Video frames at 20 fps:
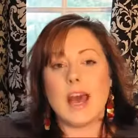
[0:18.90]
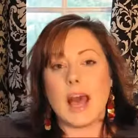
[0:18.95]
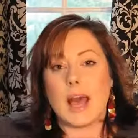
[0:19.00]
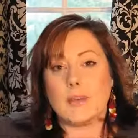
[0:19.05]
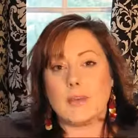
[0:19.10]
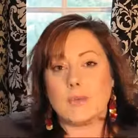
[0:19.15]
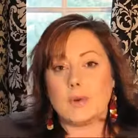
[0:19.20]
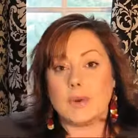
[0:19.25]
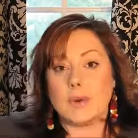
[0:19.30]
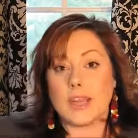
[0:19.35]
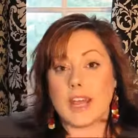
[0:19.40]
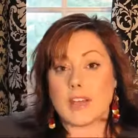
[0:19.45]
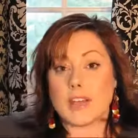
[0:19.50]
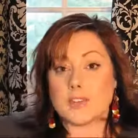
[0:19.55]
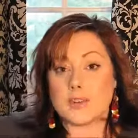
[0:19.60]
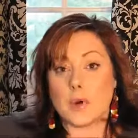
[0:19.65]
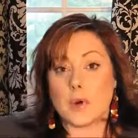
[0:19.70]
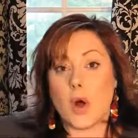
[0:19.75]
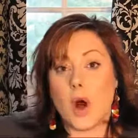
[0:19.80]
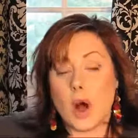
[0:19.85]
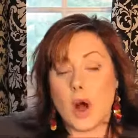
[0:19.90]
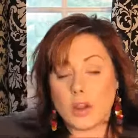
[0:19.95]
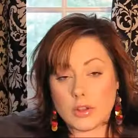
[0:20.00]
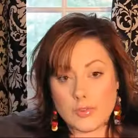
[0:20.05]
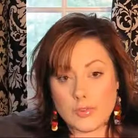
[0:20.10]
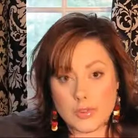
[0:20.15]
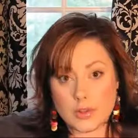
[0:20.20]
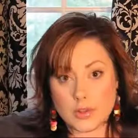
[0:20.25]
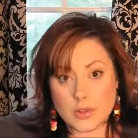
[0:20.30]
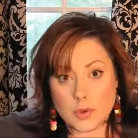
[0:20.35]
I'm going to answer all of
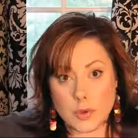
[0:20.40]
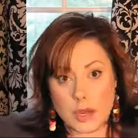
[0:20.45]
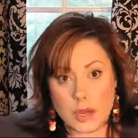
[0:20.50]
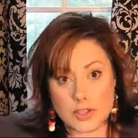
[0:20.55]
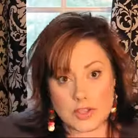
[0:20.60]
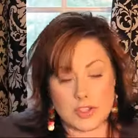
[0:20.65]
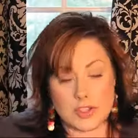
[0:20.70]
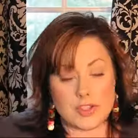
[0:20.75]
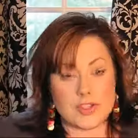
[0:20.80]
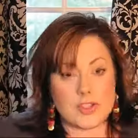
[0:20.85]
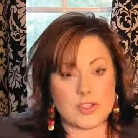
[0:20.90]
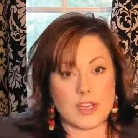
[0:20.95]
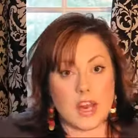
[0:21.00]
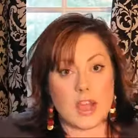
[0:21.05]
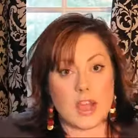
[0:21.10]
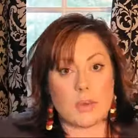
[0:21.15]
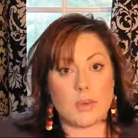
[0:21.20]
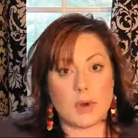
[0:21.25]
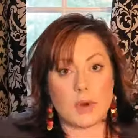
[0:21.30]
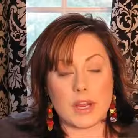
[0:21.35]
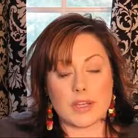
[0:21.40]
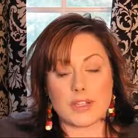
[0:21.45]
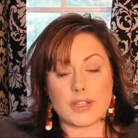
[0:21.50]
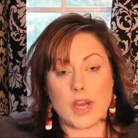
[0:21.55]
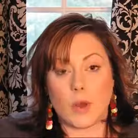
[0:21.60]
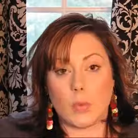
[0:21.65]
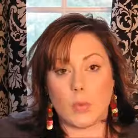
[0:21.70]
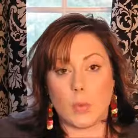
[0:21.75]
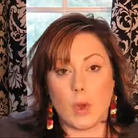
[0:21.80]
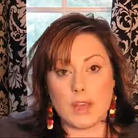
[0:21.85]
those questions today and break
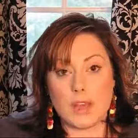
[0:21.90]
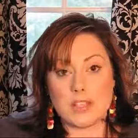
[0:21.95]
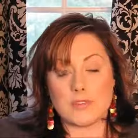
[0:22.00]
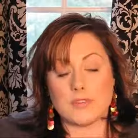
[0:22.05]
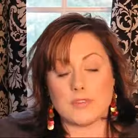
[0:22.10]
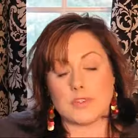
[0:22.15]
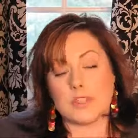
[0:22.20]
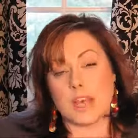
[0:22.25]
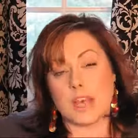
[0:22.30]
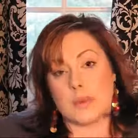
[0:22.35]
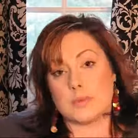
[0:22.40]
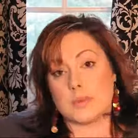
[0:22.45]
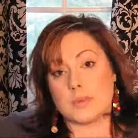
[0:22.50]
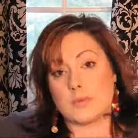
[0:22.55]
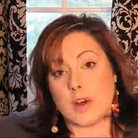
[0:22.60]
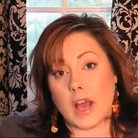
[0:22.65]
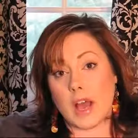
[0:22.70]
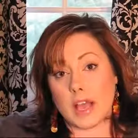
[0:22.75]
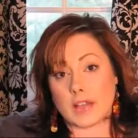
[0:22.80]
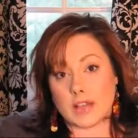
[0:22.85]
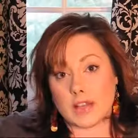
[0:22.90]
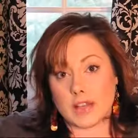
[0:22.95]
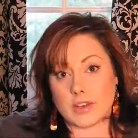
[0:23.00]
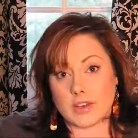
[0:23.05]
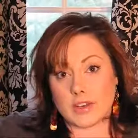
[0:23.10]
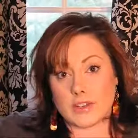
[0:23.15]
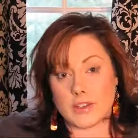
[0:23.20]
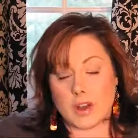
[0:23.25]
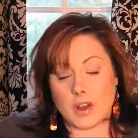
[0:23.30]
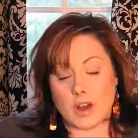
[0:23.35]
down what different types of
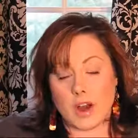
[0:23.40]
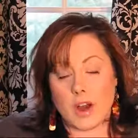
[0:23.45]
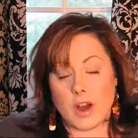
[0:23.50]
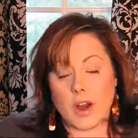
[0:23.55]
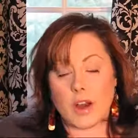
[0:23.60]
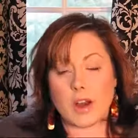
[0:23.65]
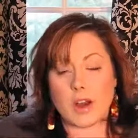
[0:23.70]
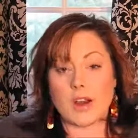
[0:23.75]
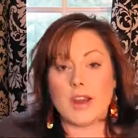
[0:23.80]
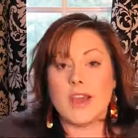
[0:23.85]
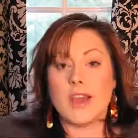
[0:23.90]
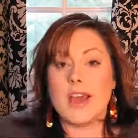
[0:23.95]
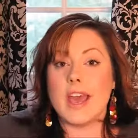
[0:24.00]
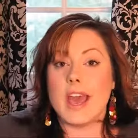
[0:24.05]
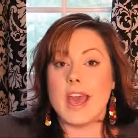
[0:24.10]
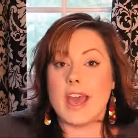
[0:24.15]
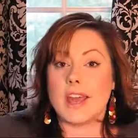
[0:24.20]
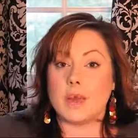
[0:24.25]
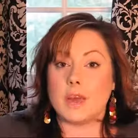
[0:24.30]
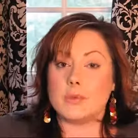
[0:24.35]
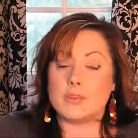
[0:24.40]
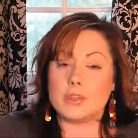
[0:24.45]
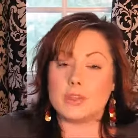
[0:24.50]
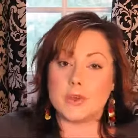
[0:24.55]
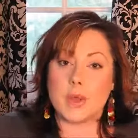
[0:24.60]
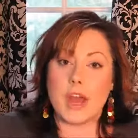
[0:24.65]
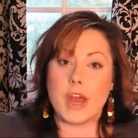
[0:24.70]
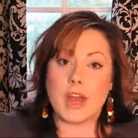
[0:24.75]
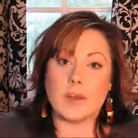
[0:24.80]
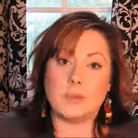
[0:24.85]
eyeliners there are, and I will show
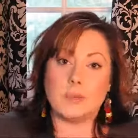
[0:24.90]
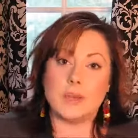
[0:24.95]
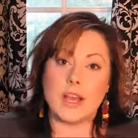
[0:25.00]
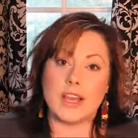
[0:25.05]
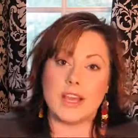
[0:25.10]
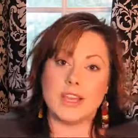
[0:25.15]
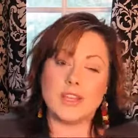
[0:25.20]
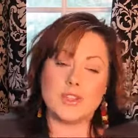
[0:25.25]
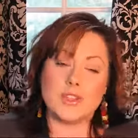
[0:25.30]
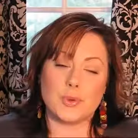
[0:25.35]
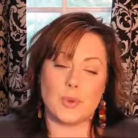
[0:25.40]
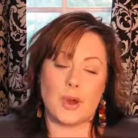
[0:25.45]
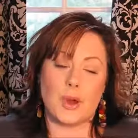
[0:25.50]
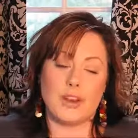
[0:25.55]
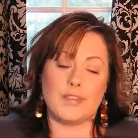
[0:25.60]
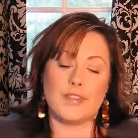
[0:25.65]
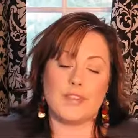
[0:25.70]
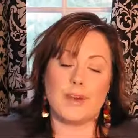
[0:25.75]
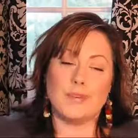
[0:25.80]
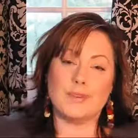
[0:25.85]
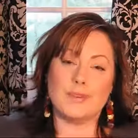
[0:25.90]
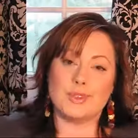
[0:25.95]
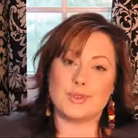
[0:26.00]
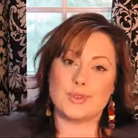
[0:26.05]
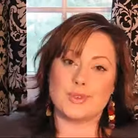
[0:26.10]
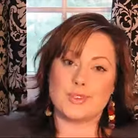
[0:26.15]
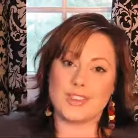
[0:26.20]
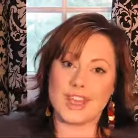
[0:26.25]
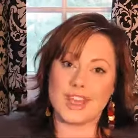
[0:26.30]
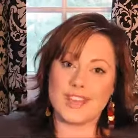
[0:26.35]
you how to apply each one of them, so
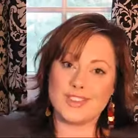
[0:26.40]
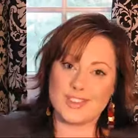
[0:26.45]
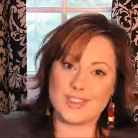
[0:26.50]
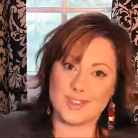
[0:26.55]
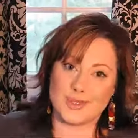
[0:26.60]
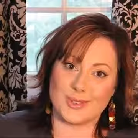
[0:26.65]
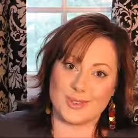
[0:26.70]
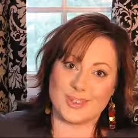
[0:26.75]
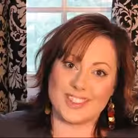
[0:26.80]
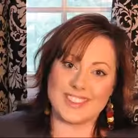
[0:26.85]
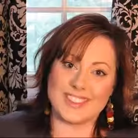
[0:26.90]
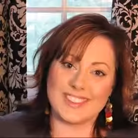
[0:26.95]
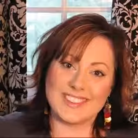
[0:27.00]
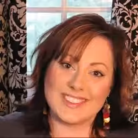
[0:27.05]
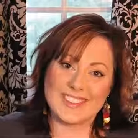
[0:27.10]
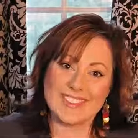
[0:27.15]
stay tuned.